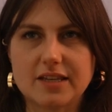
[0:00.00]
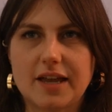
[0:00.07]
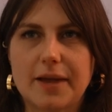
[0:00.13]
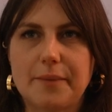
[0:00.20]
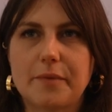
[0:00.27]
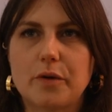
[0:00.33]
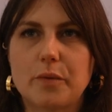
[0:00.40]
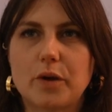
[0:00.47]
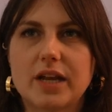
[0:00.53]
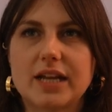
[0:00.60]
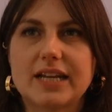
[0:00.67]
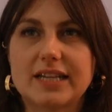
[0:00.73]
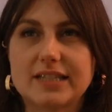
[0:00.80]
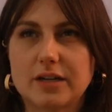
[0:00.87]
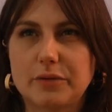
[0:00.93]
On one
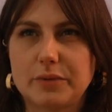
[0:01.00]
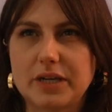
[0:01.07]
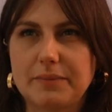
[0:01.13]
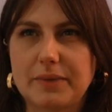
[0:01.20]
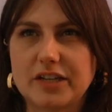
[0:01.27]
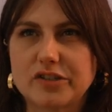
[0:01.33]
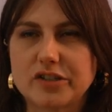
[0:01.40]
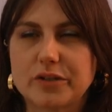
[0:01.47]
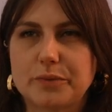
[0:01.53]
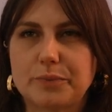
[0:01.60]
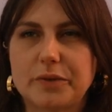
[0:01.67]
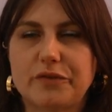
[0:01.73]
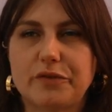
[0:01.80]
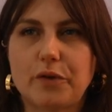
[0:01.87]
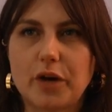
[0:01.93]
hand, as I already mentioned,
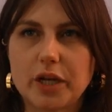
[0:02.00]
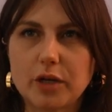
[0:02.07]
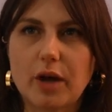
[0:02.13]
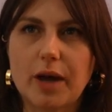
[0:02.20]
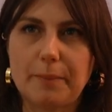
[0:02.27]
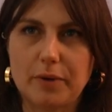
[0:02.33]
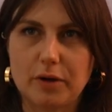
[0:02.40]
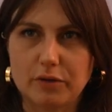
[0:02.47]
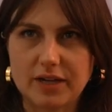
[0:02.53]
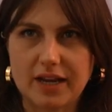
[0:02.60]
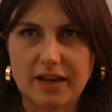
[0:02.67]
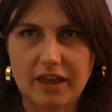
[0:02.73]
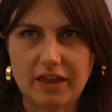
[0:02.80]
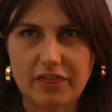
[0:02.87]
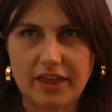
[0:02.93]
before you upload
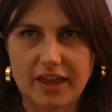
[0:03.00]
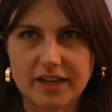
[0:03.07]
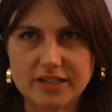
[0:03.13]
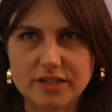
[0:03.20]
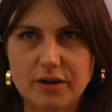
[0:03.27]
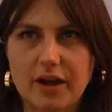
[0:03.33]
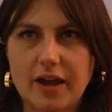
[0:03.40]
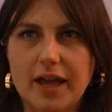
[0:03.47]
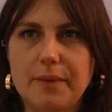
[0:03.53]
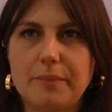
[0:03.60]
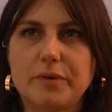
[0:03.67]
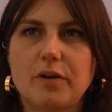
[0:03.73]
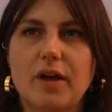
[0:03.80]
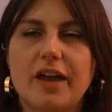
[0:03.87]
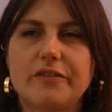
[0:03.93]
anything to our
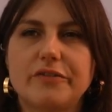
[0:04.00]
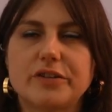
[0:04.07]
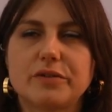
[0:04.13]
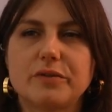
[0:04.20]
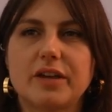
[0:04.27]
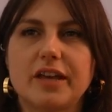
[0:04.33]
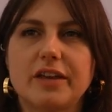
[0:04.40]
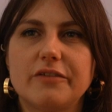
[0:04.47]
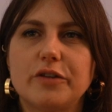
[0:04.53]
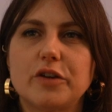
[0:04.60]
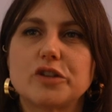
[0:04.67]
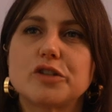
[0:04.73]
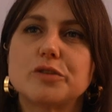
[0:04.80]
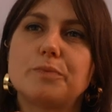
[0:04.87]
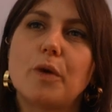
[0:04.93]
app, you have to give
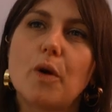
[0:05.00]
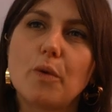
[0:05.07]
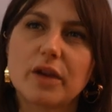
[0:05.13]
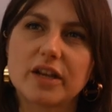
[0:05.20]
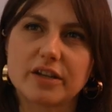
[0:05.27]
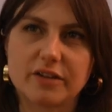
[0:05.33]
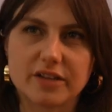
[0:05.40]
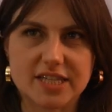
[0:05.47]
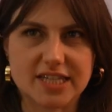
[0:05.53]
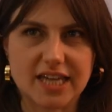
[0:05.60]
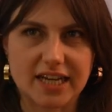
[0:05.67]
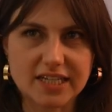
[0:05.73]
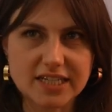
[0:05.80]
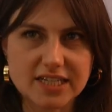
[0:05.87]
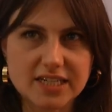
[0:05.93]
your spoken
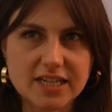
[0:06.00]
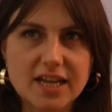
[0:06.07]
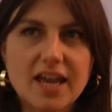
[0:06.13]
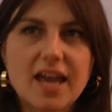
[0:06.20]
consent.